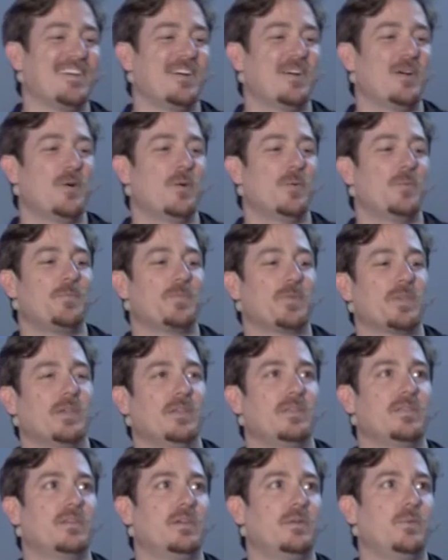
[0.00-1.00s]
So
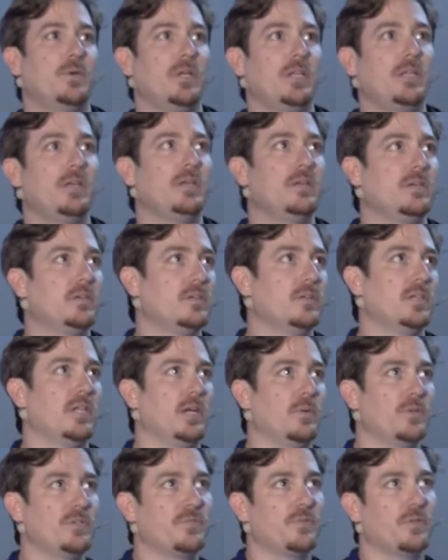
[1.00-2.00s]
it's a really good
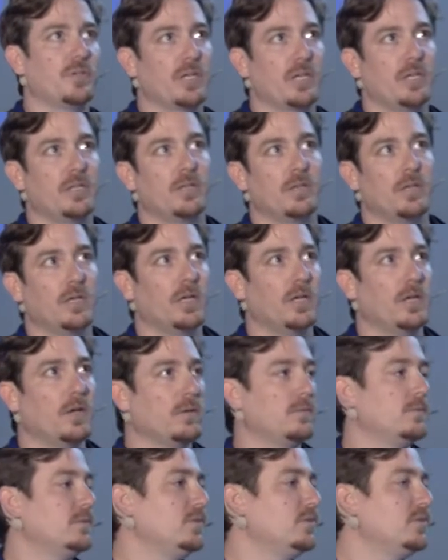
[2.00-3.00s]
language for
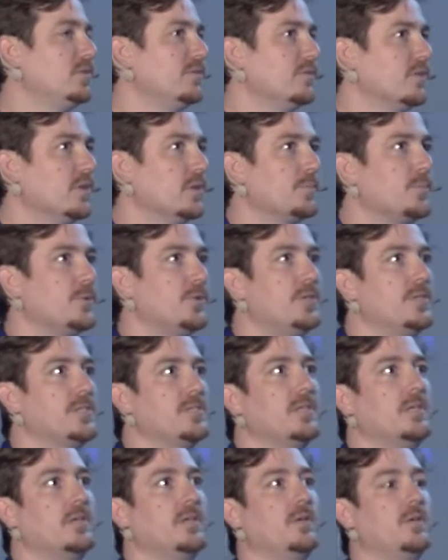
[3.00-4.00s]
uh, new developer.
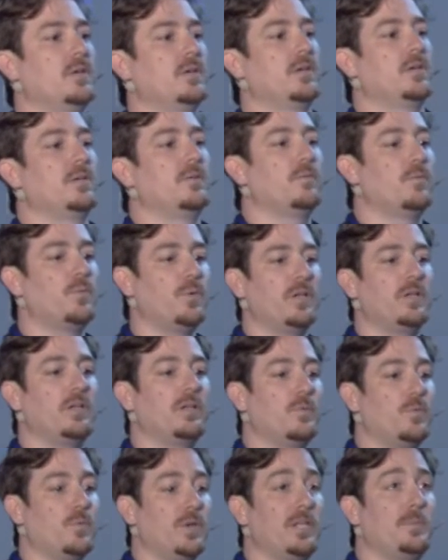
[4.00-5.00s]
It's a uh,
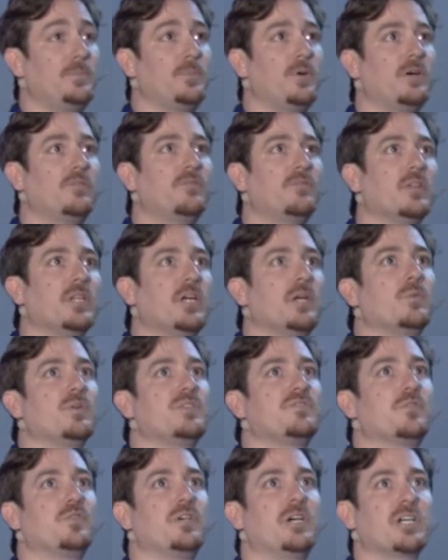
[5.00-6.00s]
re really powerful
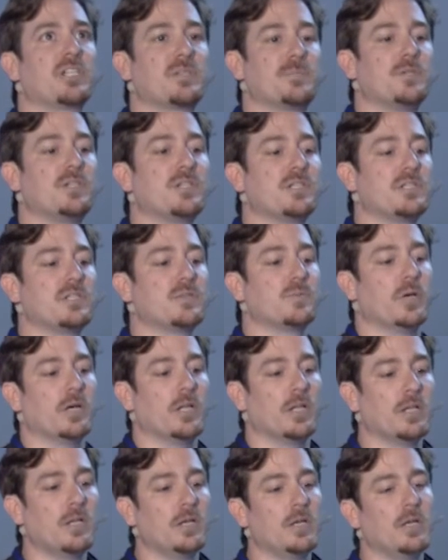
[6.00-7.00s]
language for experts as
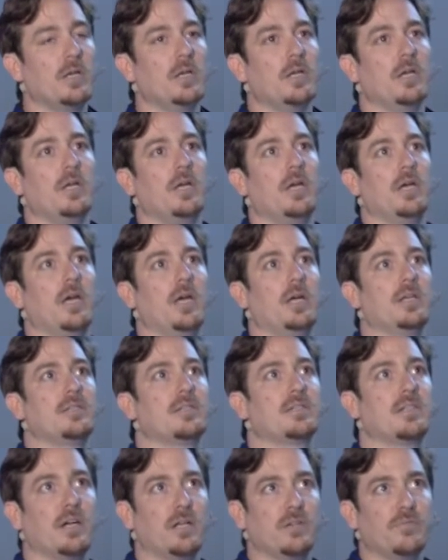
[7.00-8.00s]
well.
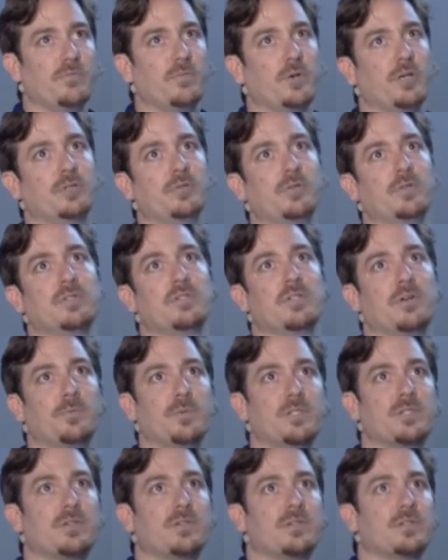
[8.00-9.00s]
As of models,
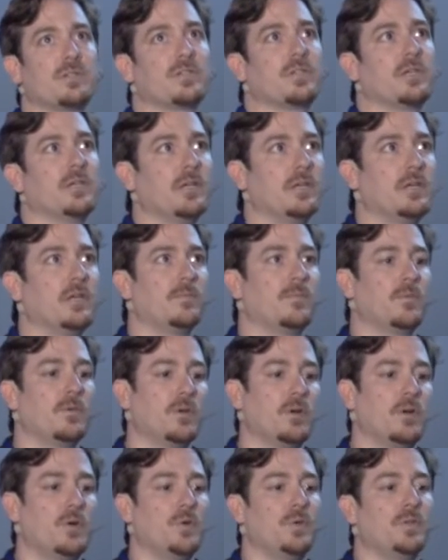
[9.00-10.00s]
open source uh,
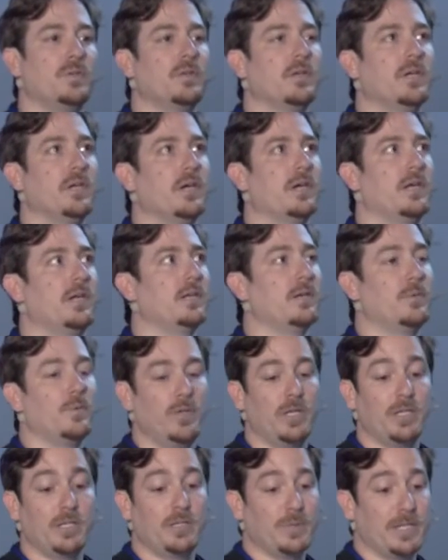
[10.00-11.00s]
code, and
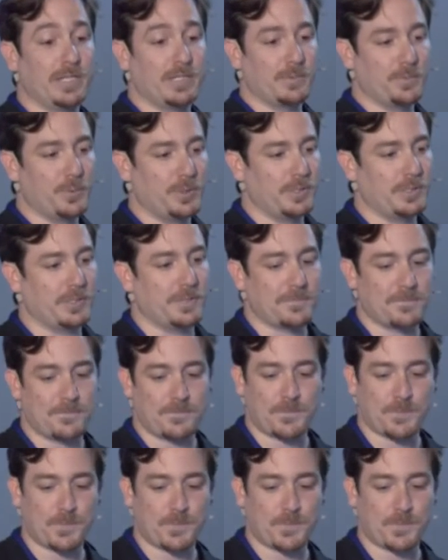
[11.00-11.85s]
really great community.